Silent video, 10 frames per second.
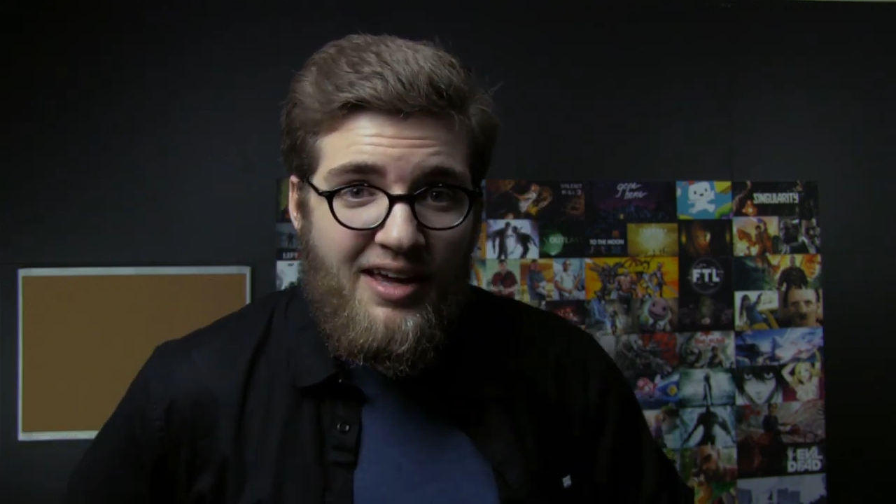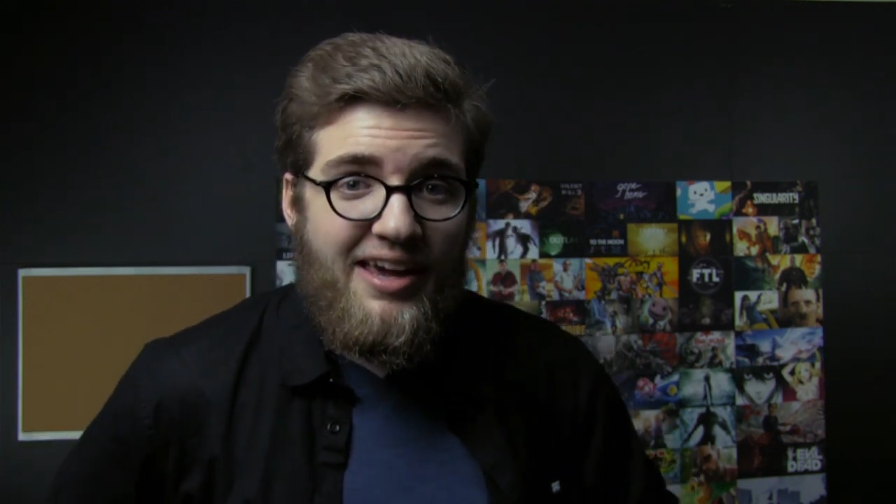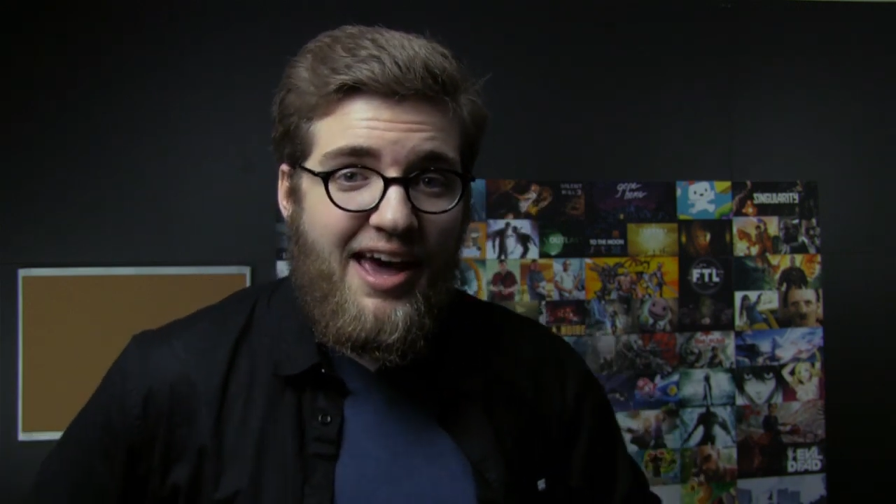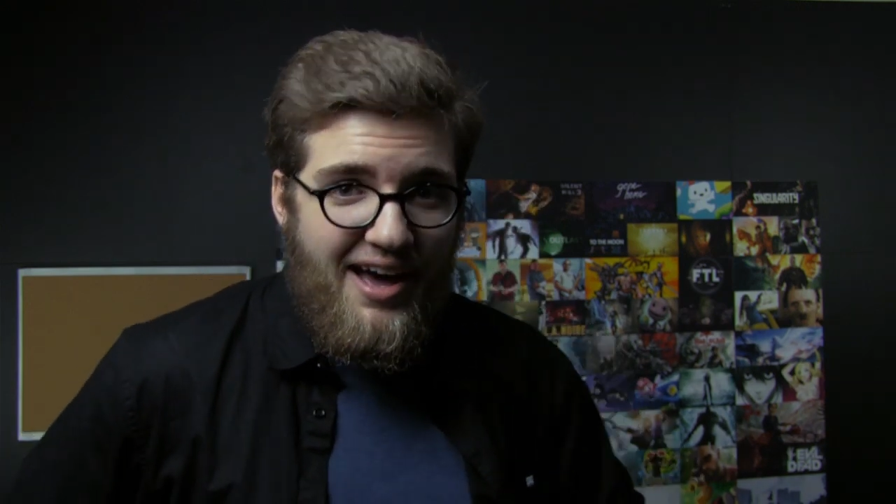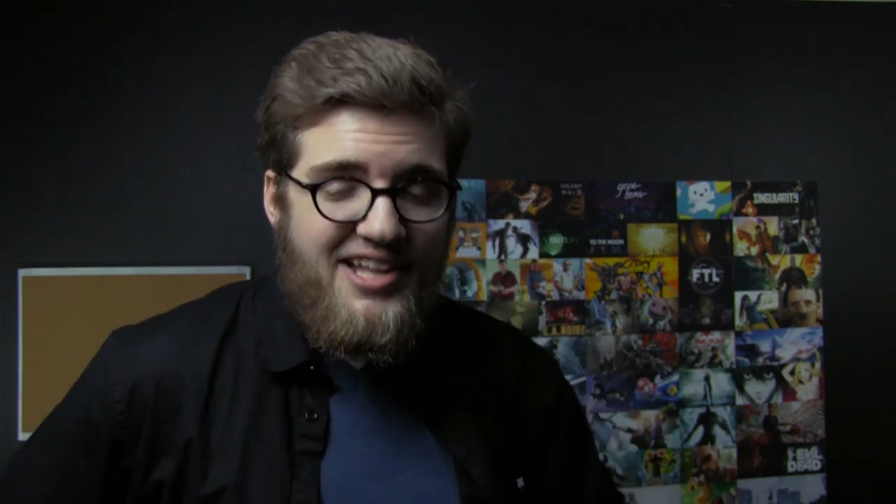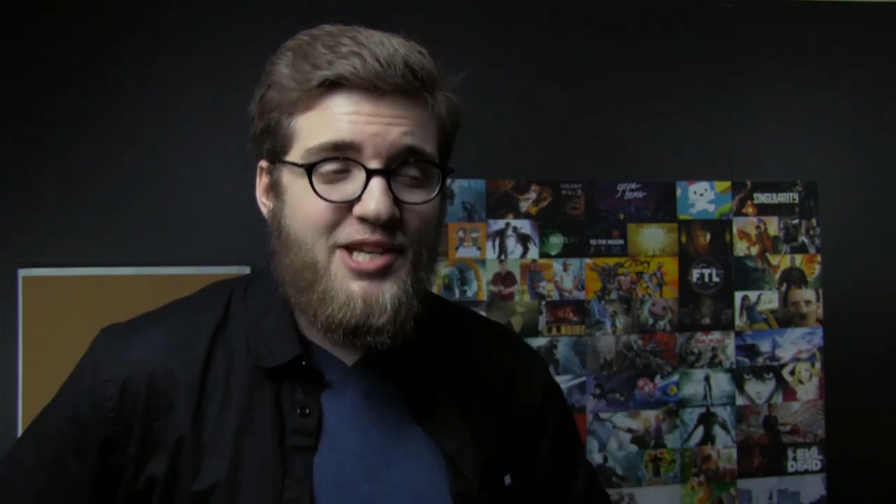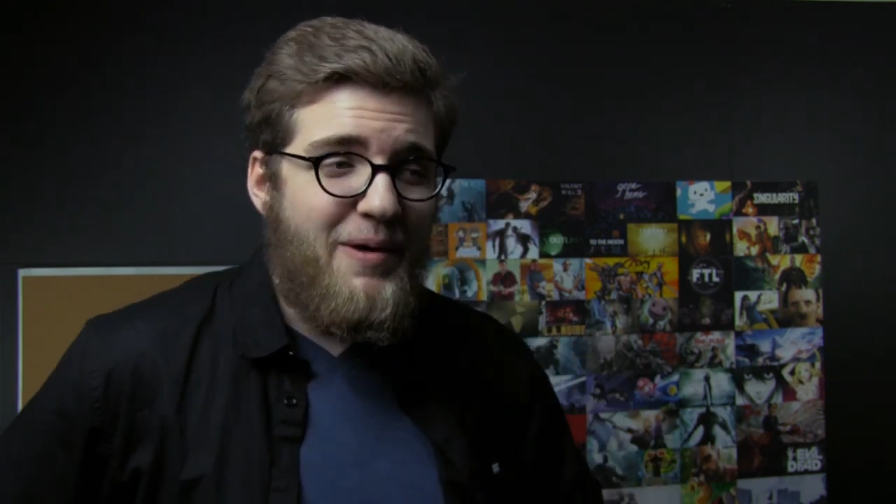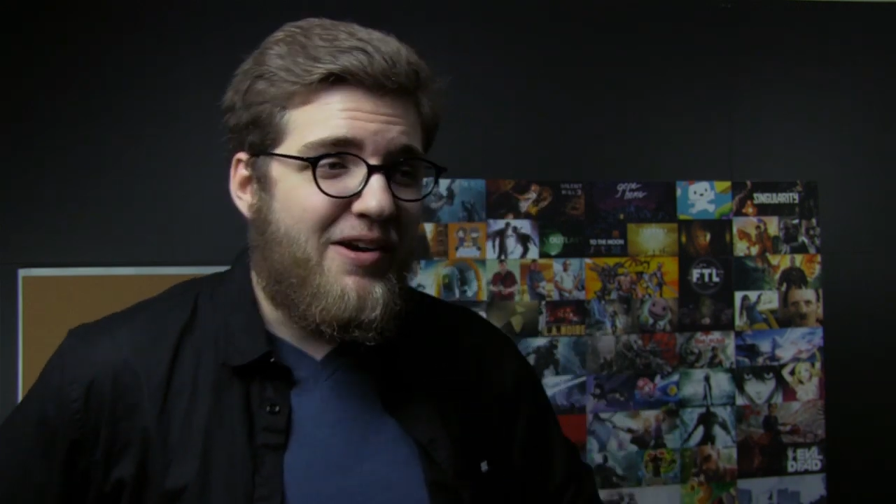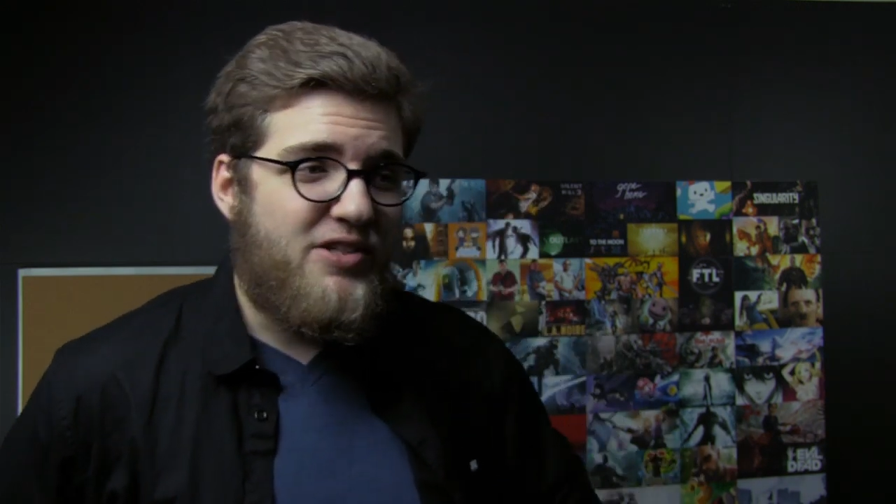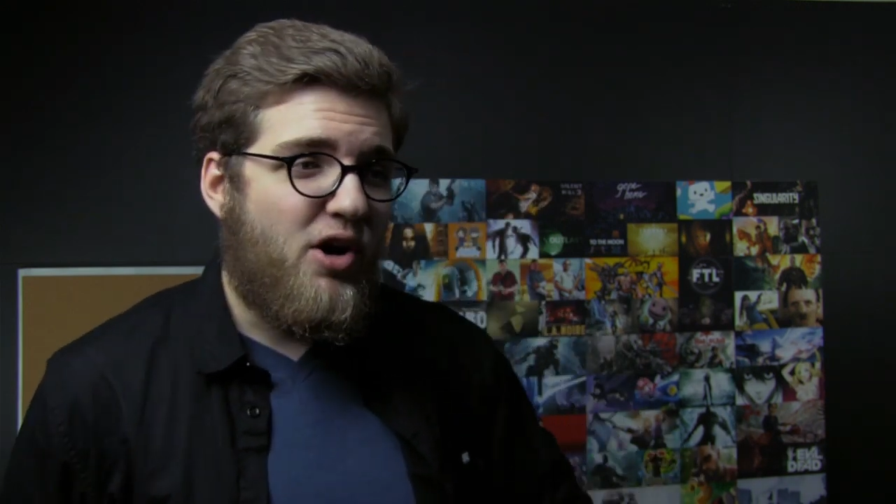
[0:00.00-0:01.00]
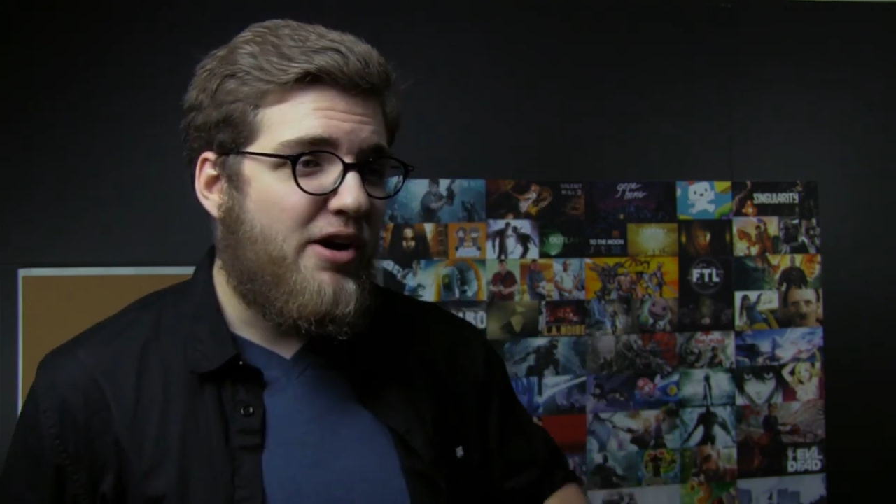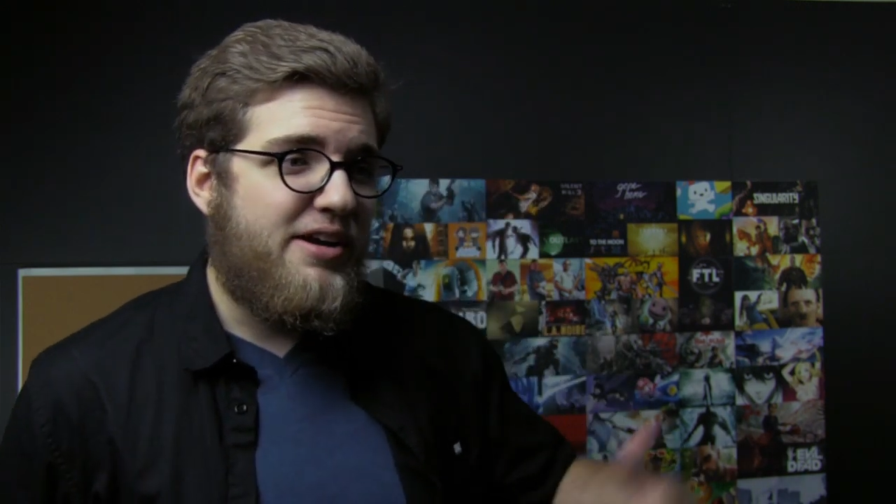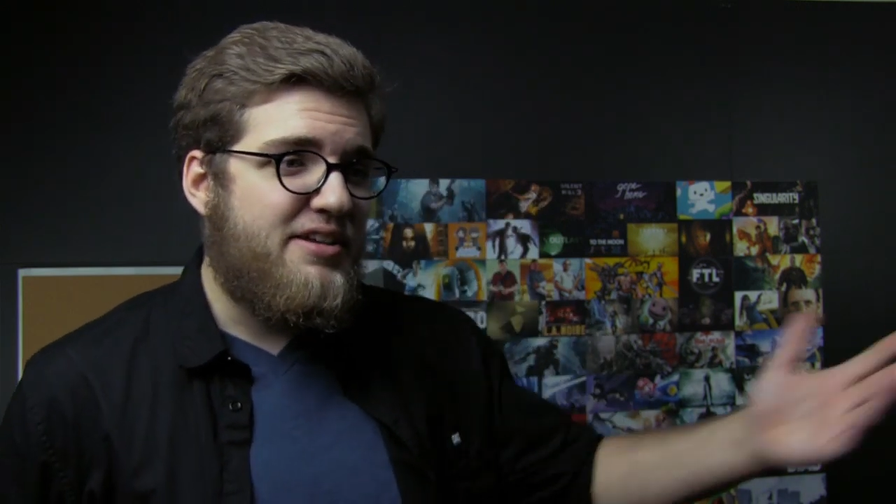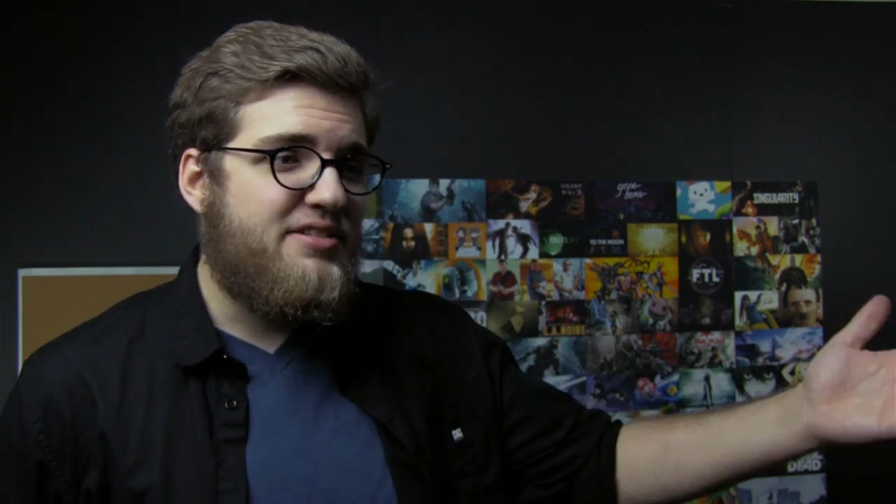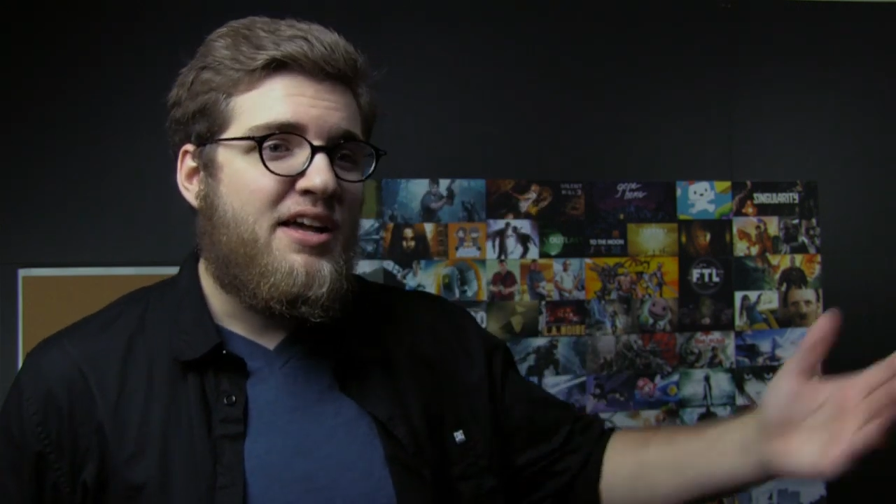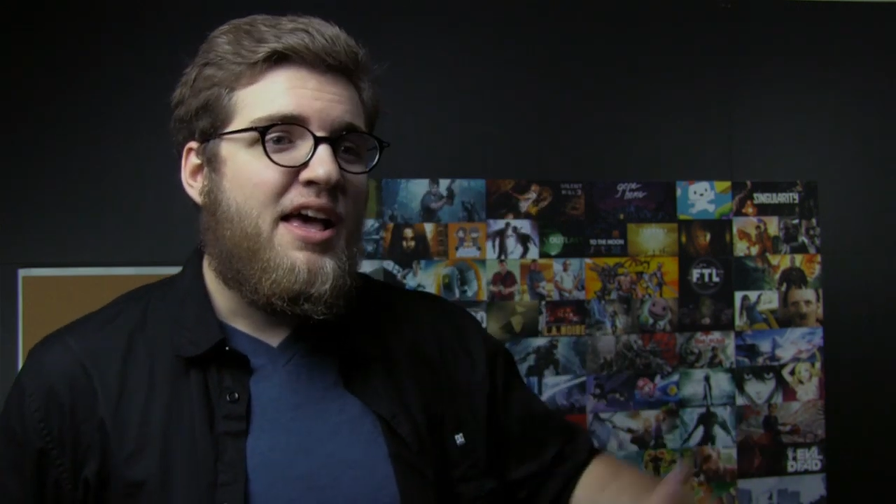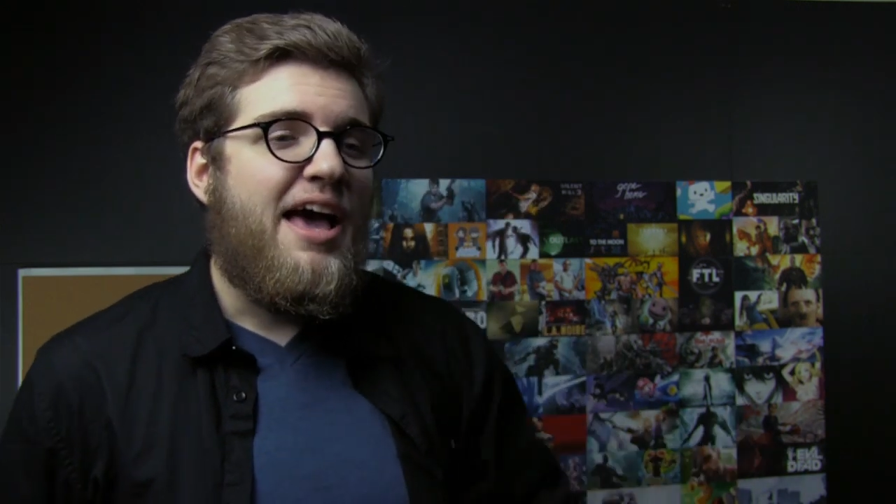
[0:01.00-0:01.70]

Yeah, it's about as hard as